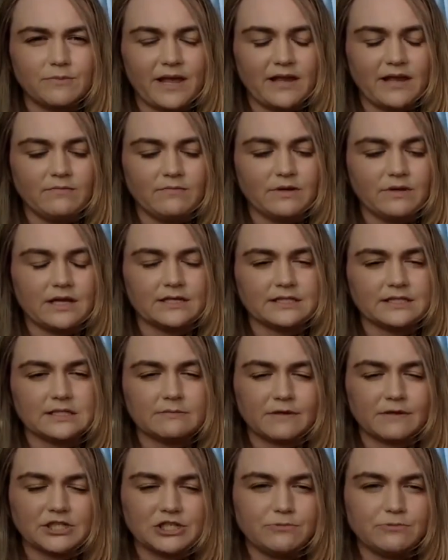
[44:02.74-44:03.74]
paint because
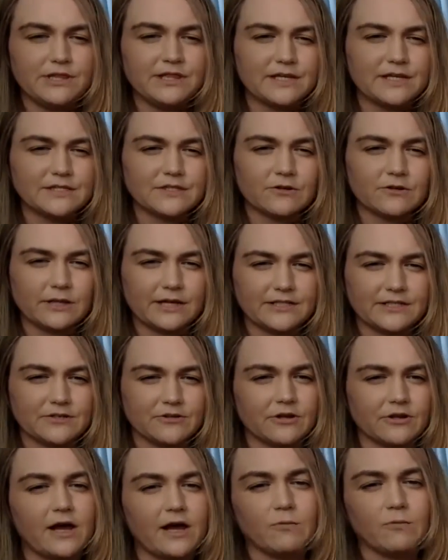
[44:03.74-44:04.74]
especially when things are laser
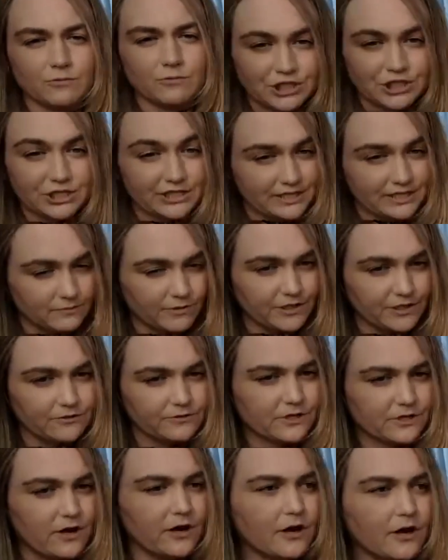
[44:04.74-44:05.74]
cut, which these windows
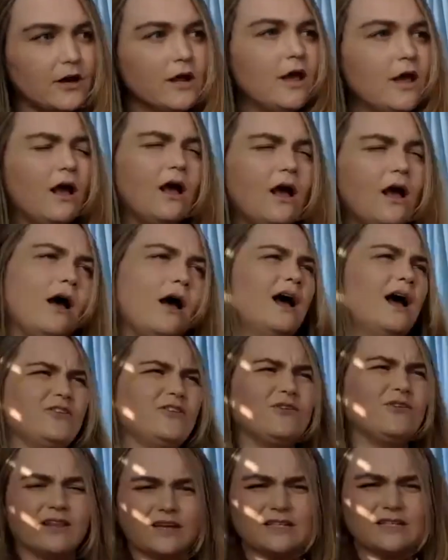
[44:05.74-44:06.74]
are, uh, you
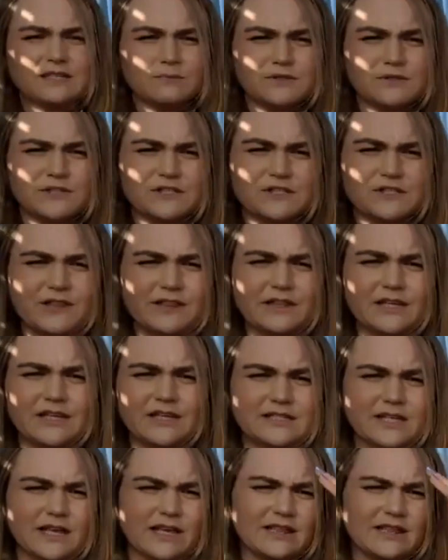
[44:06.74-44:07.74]
get like some soot and
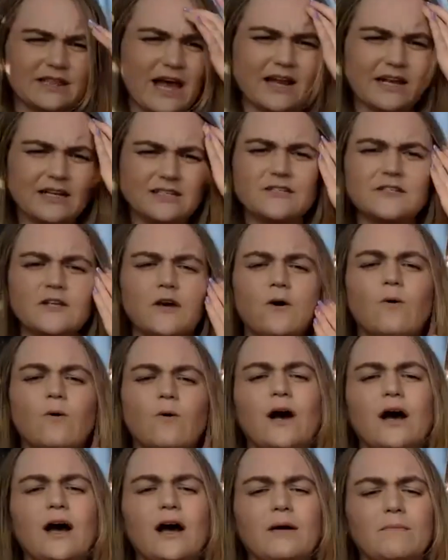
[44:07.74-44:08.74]
things like that.
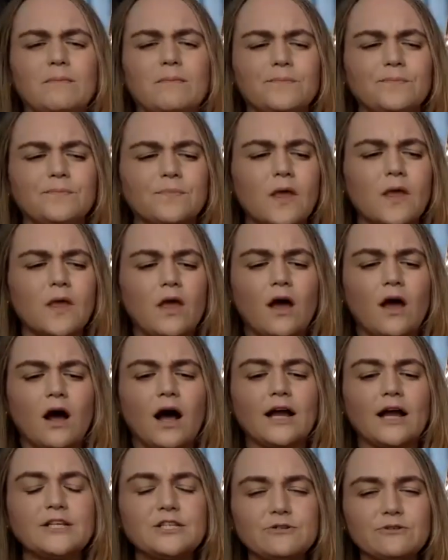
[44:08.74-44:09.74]
So um,
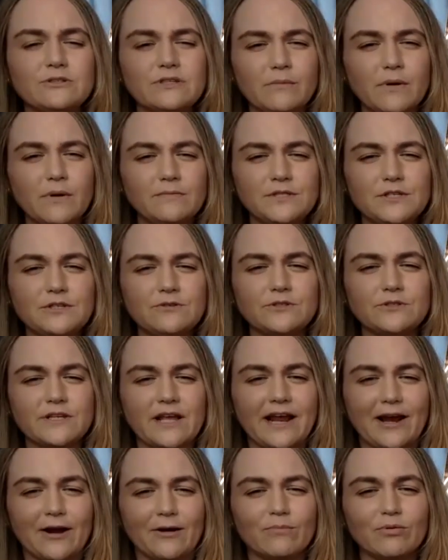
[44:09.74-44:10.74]
I do sometimes use
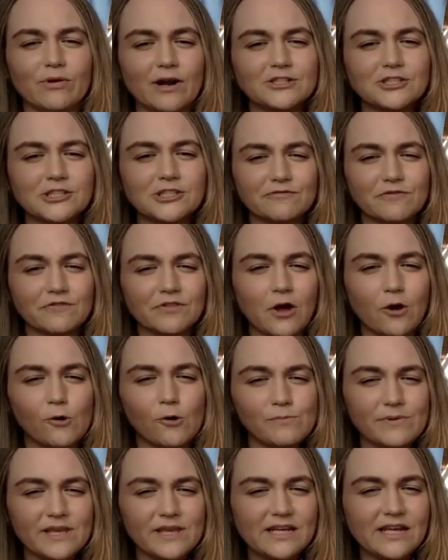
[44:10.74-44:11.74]
airbrush flow
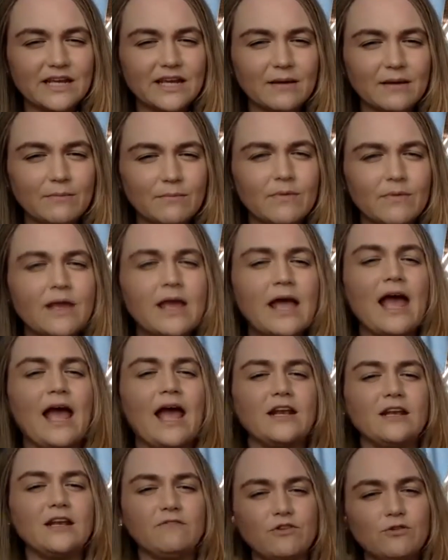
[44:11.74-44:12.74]
medium.
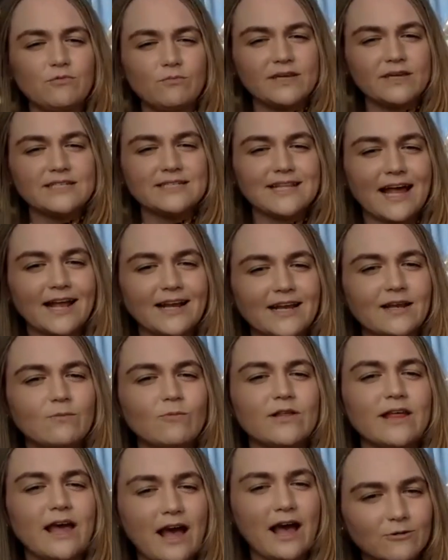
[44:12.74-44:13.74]
And if wow. you mix that in
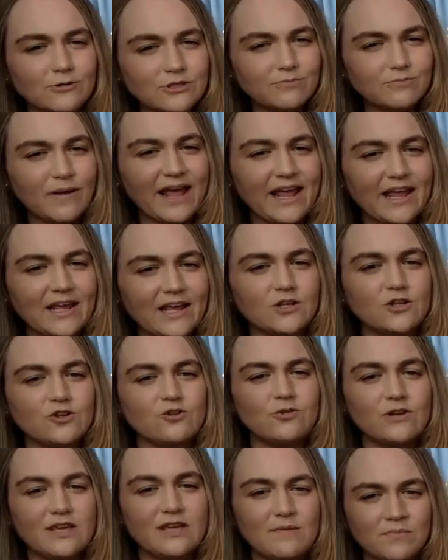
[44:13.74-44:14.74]
with house paint,
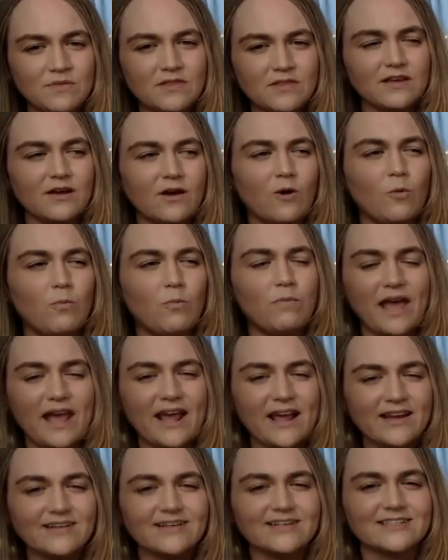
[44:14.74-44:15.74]
you keep the
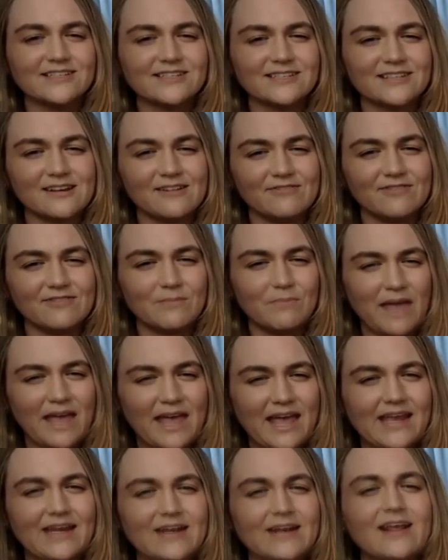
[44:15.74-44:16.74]
opaqueness of the
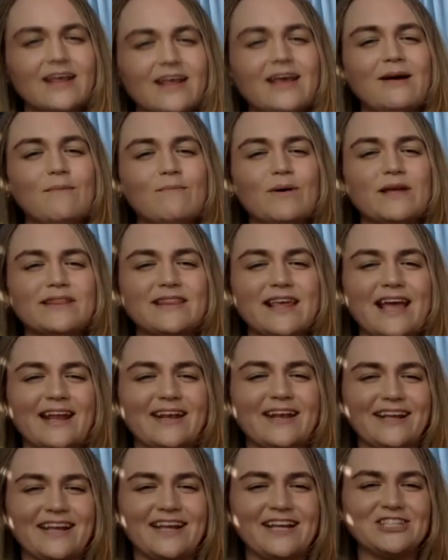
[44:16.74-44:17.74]
paint, but
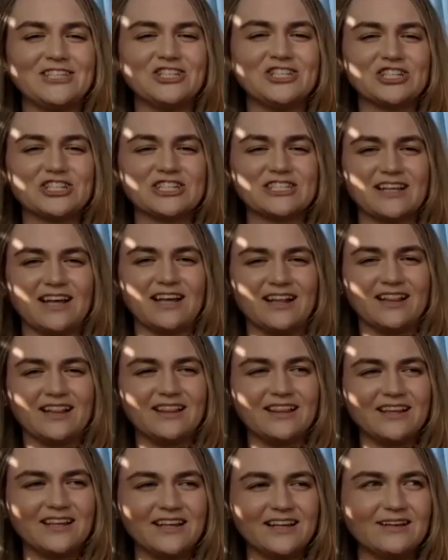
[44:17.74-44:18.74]
then it's just a
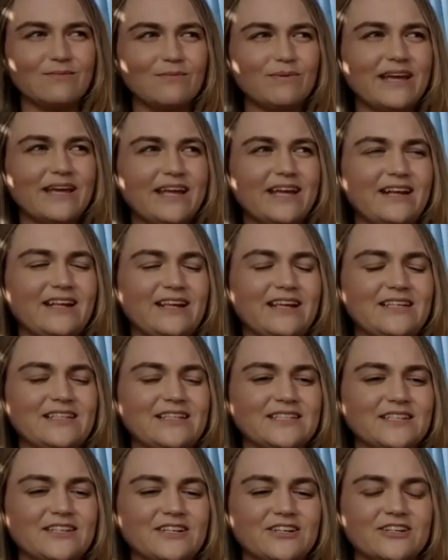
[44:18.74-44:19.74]
little bit
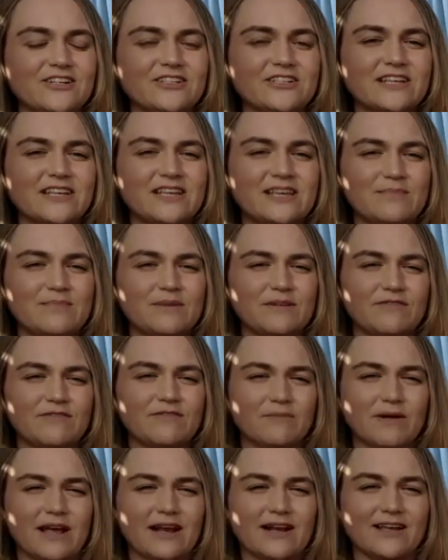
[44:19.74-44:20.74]
easier to keep it
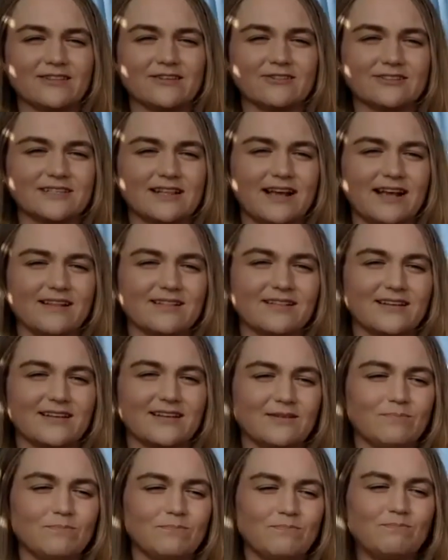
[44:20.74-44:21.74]
from getting those like
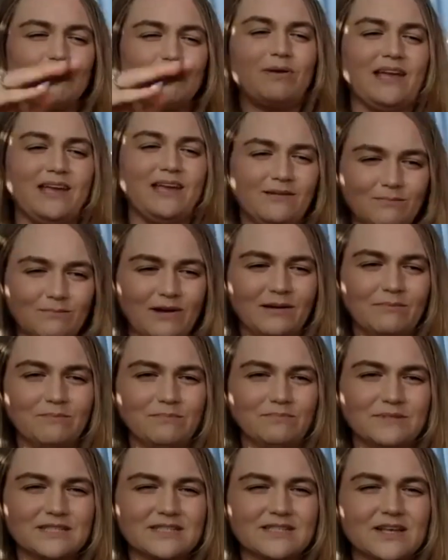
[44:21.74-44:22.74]
little paint
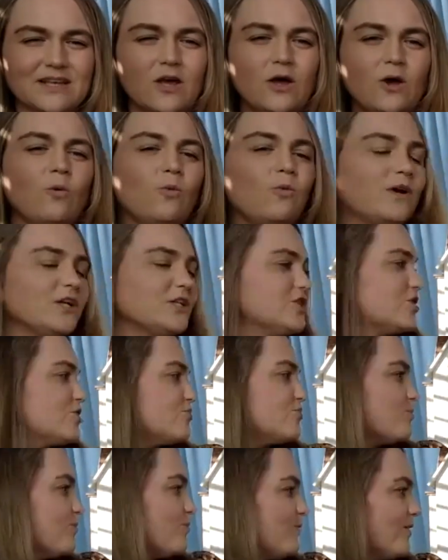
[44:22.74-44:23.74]
bumps, which
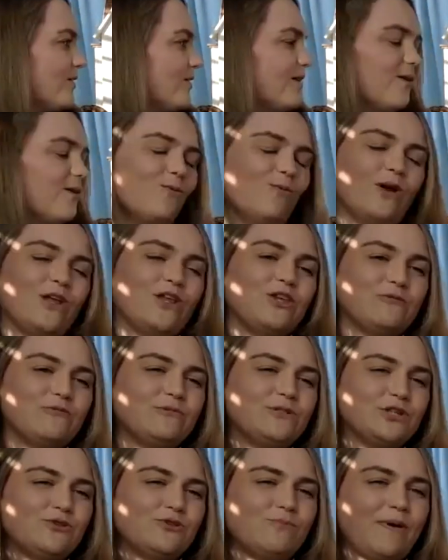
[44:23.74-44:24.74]
wow. when you
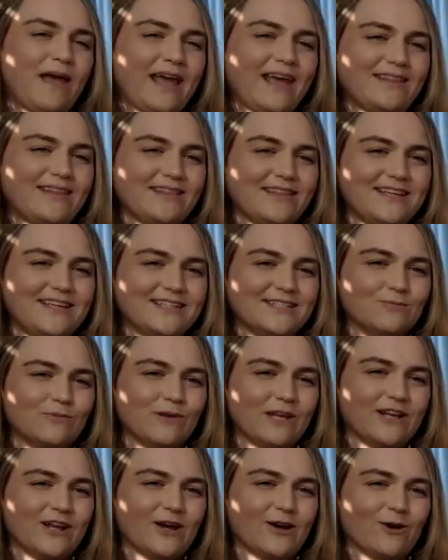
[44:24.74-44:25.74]
do paint these
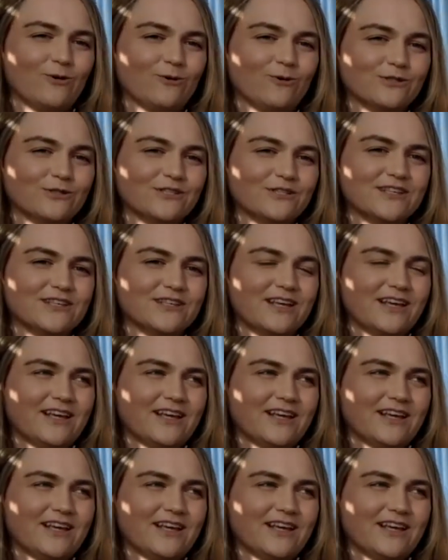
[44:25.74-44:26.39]
windows,